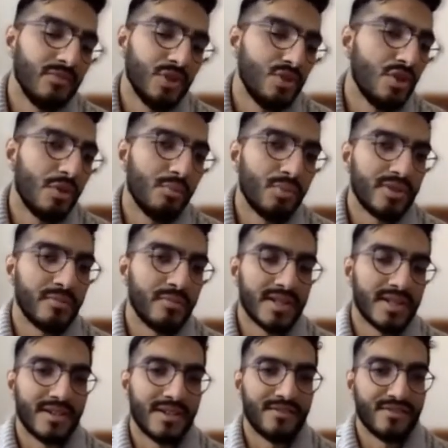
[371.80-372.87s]
you don't put
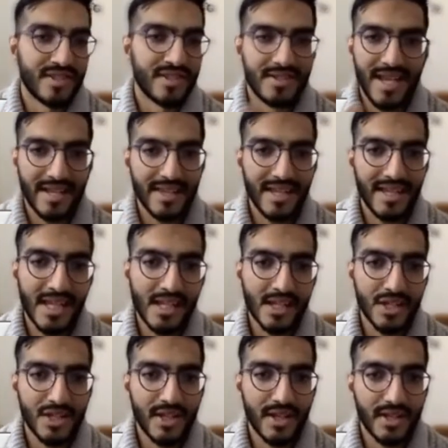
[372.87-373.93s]
much emphasis, like the
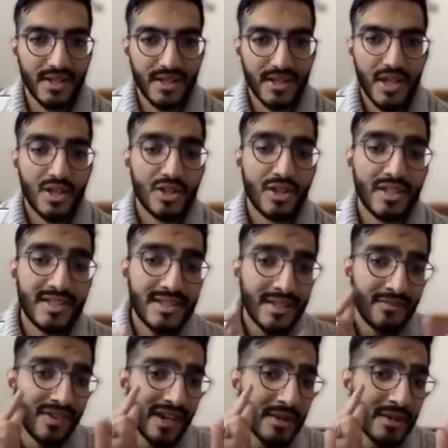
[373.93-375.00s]
English H. So
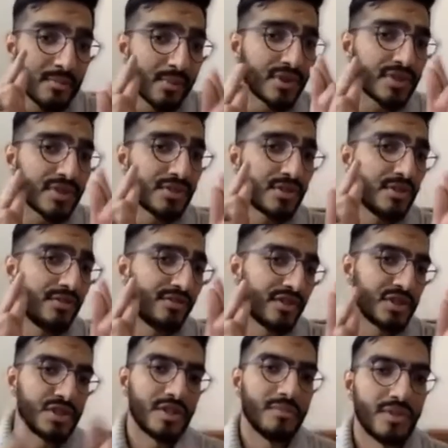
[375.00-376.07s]
it's very important to
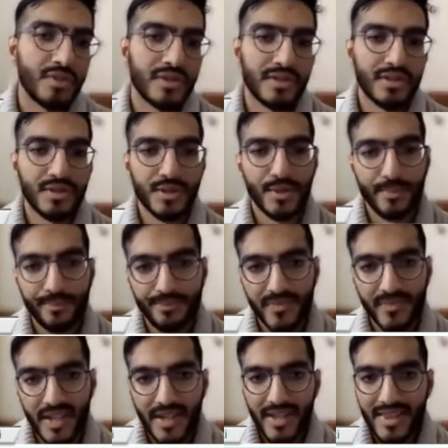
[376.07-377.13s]
differentiate between the two.
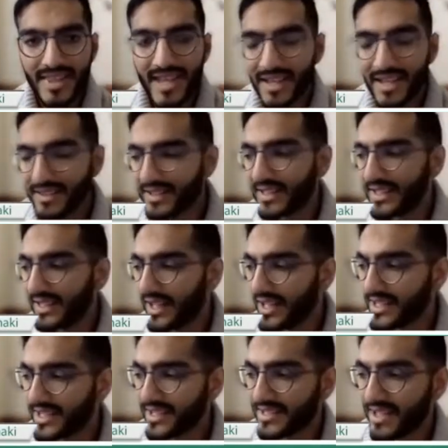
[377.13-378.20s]
Then the
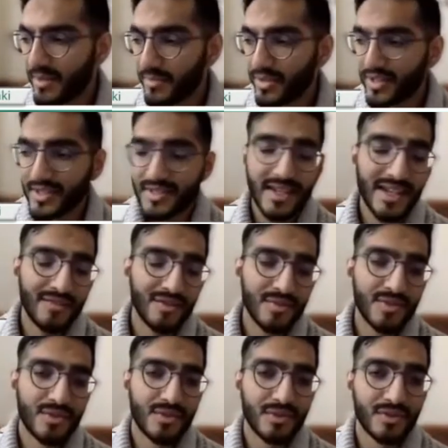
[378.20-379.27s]
last example is again
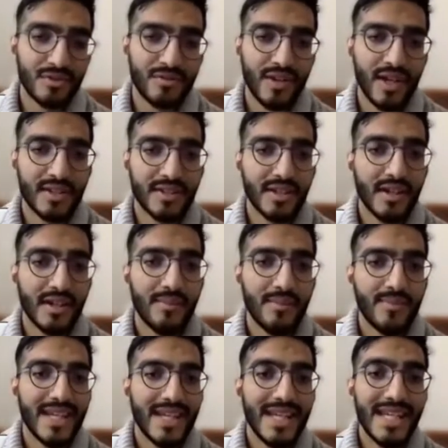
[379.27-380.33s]
from Surah
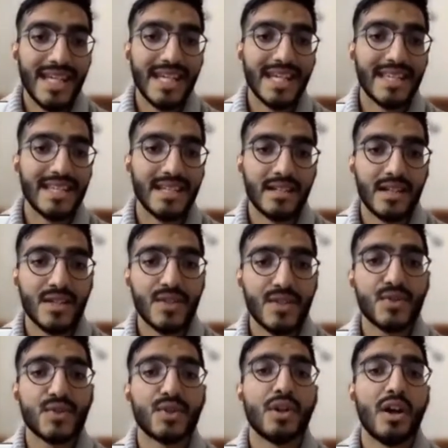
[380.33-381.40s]
Al-Fatiha. Ihdina
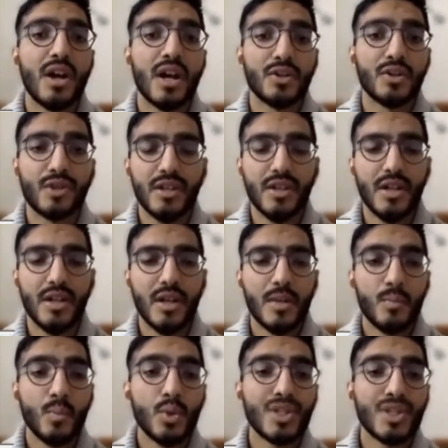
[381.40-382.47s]
as-sirata
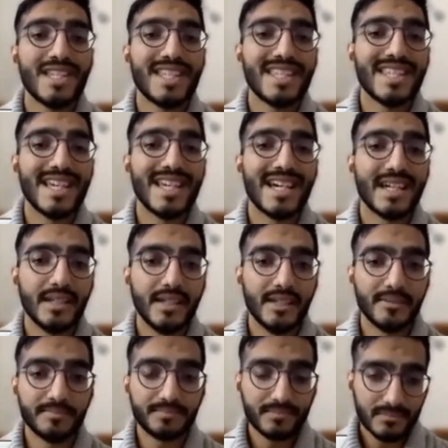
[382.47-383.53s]

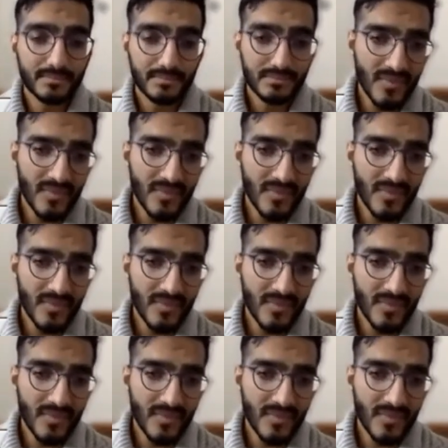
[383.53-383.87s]
al-mustaqim.